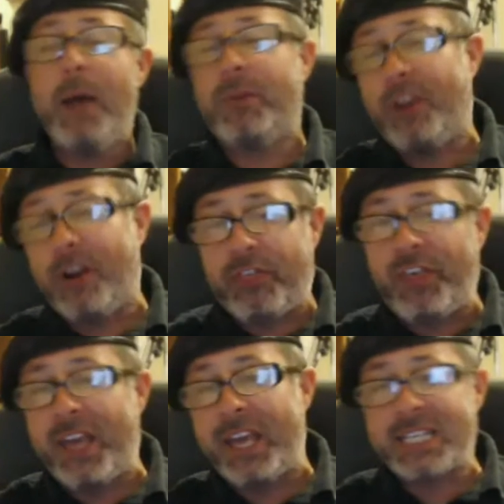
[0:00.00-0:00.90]
But there are
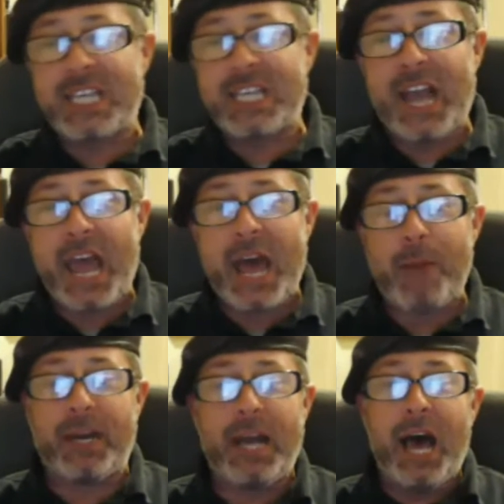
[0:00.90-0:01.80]
things that
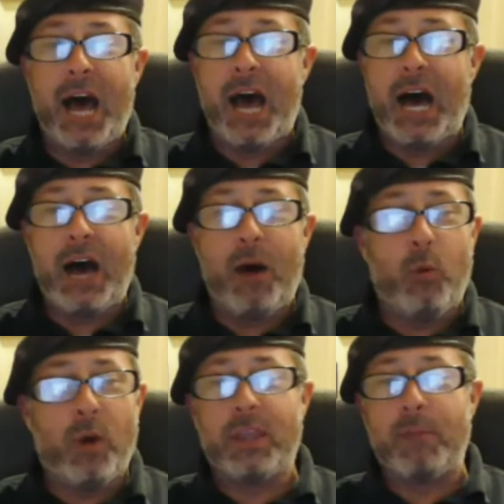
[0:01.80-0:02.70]
happen.
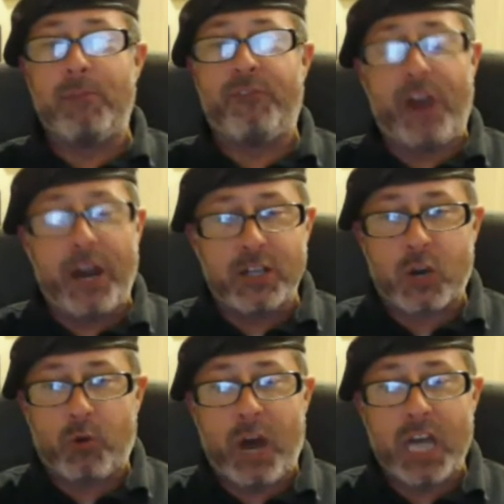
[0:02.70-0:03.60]
One of them fires a
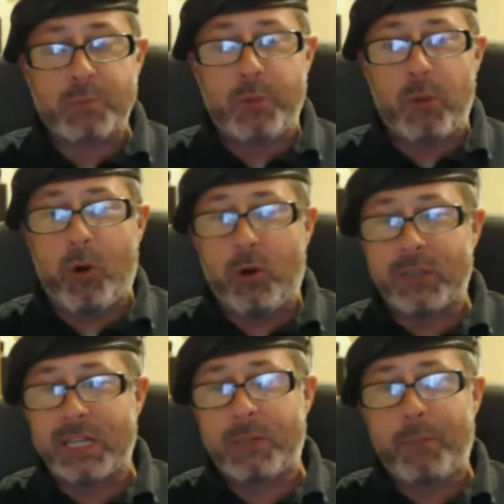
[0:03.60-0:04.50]
crossbow
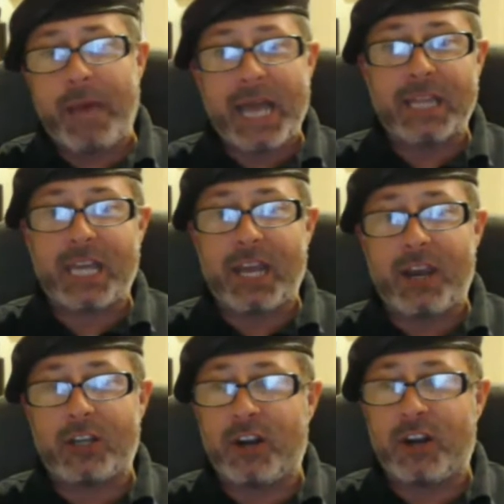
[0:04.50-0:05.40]
bolt at the back of the
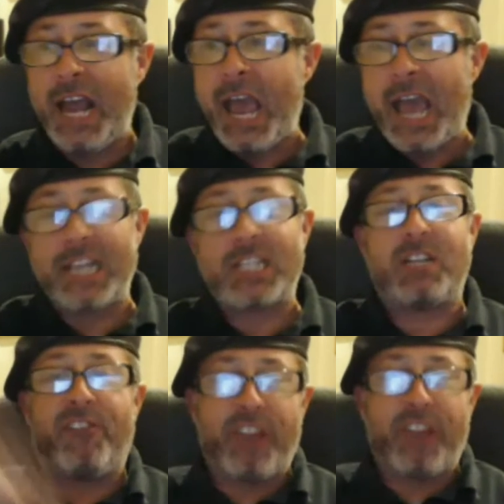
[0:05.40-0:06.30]
character, and it's
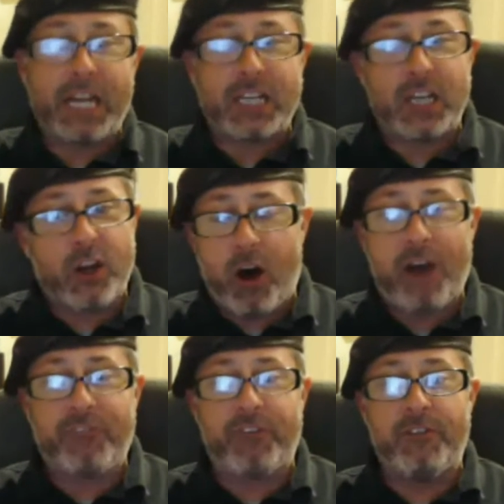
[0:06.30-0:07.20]
deflected
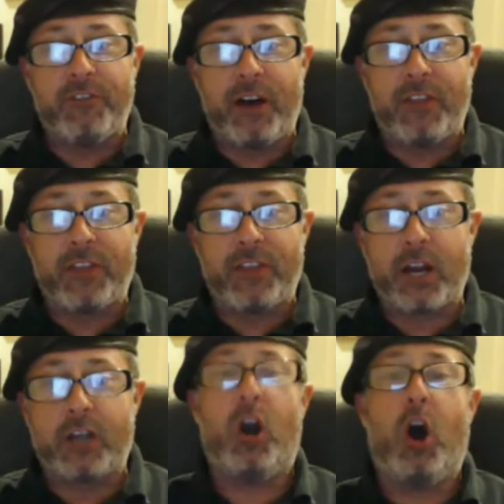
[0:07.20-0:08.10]
off of the
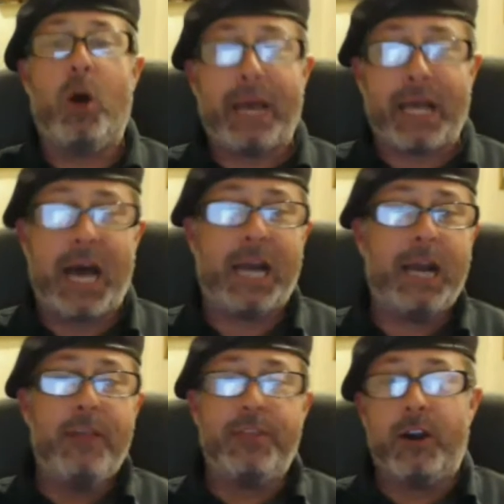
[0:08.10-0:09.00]
character. Oh my God,
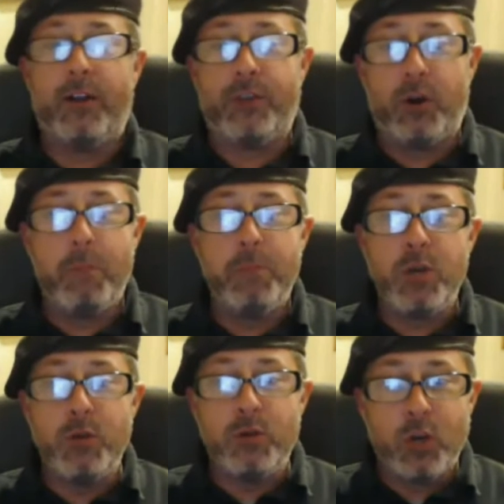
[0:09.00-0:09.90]
they're
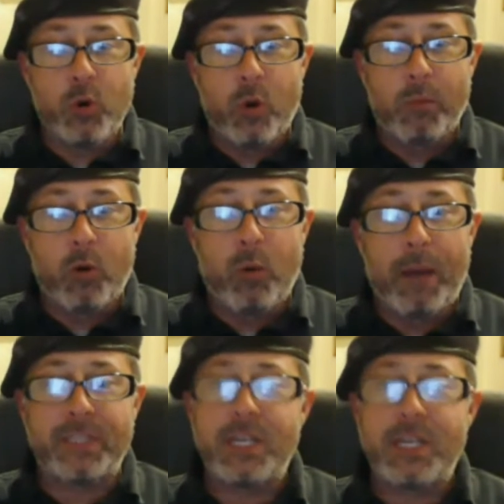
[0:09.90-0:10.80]
immune to normal
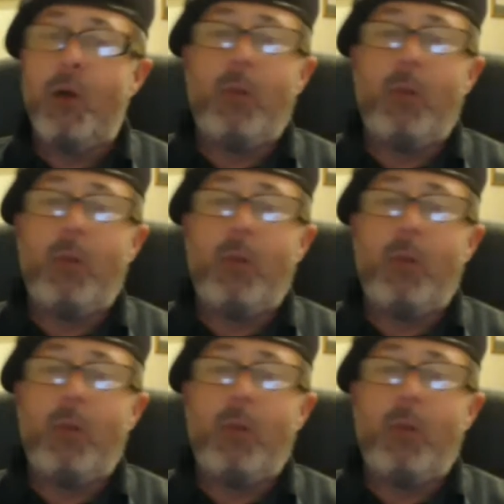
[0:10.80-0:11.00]
weapons.